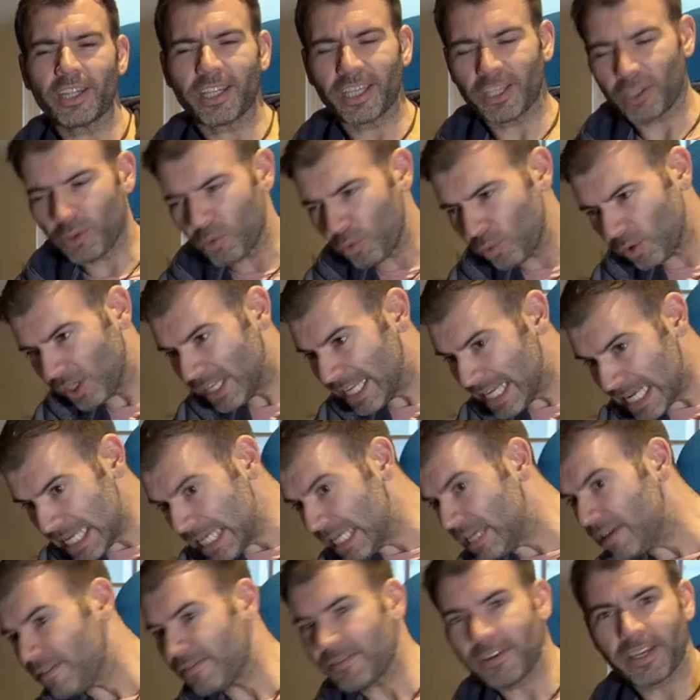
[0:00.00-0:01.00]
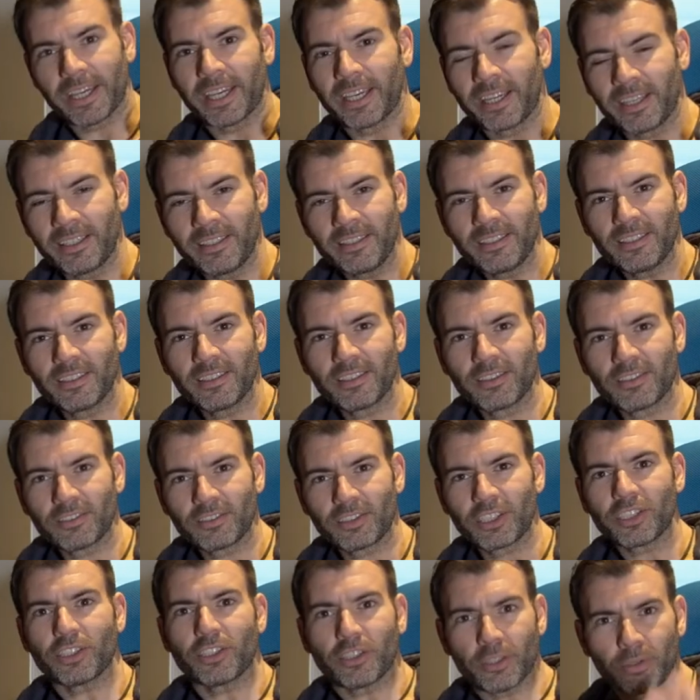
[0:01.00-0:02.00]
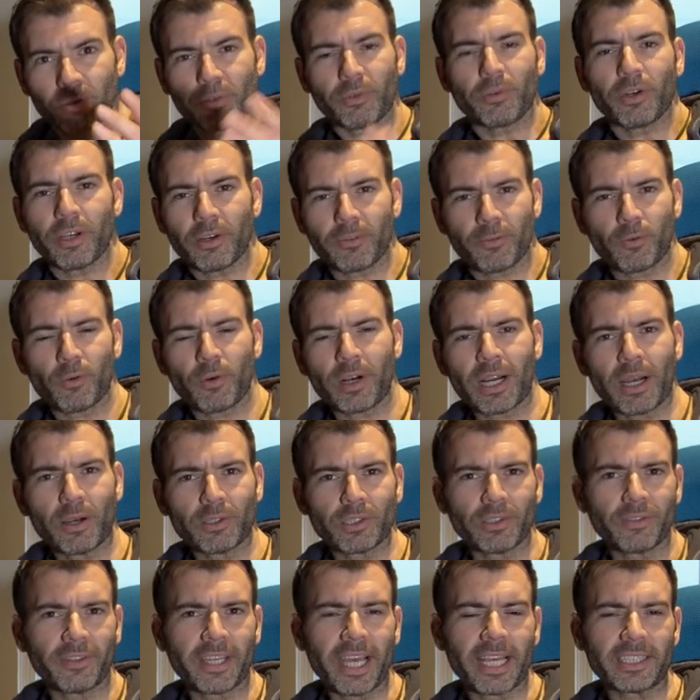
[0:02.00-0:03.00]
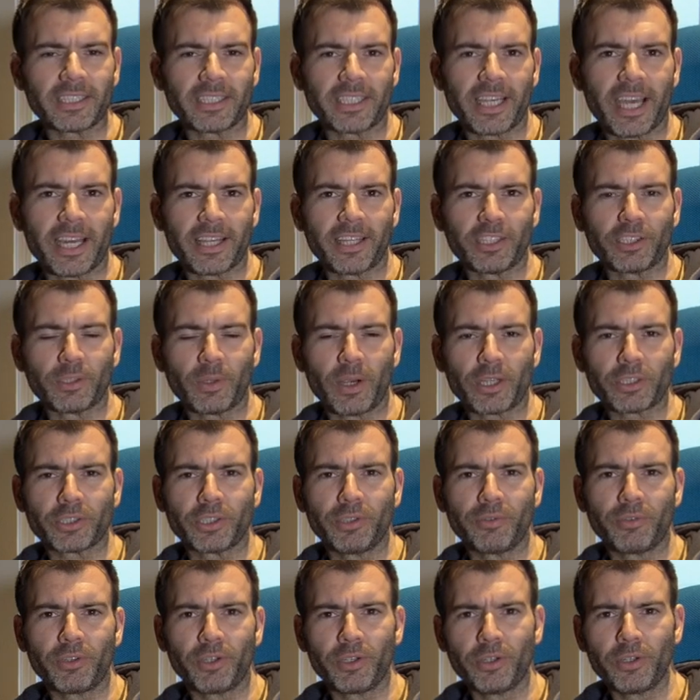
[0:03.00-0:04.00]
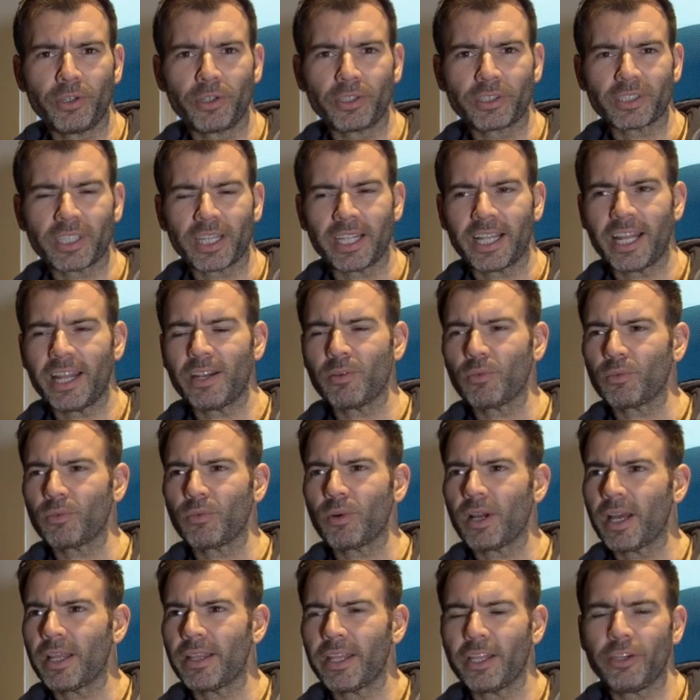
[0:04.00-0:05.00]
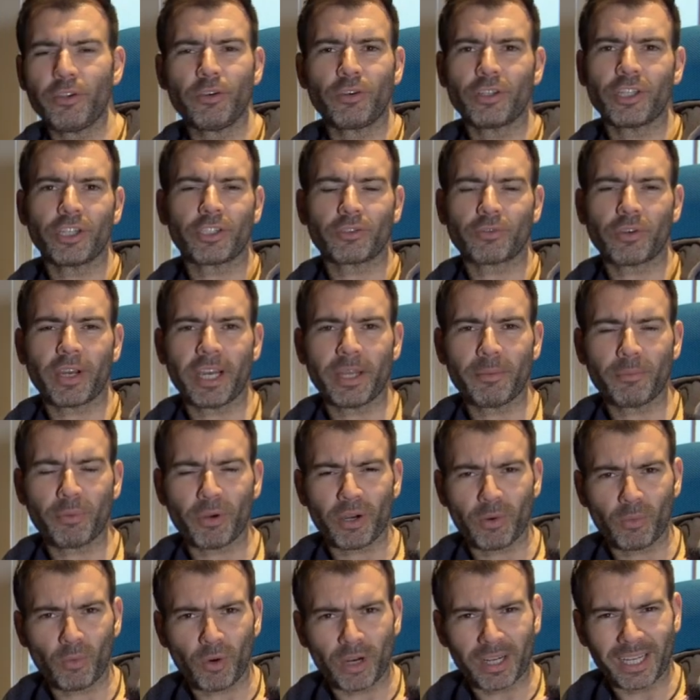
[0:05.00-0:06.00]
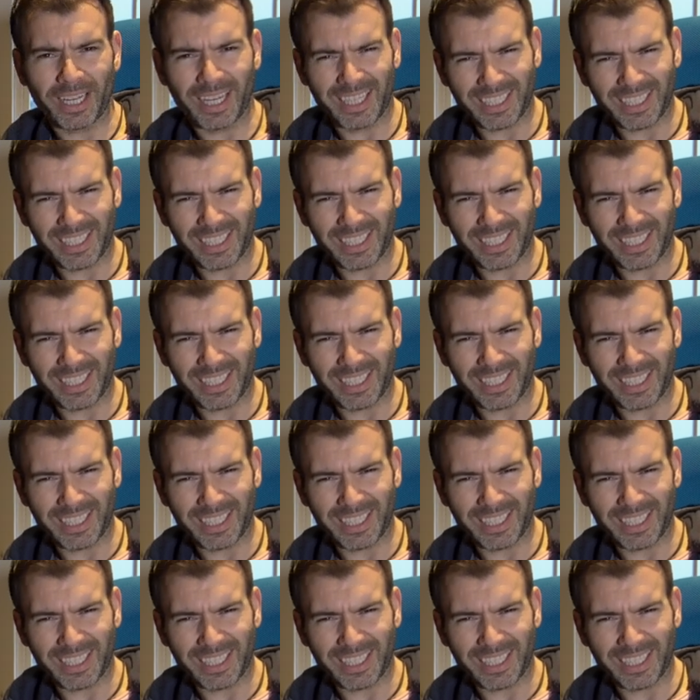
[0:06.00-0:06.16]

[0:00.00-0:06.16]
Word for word: that you're leaving just to do three or four hours of get together to actually rehearse, and then and then you're going to try and put a, what,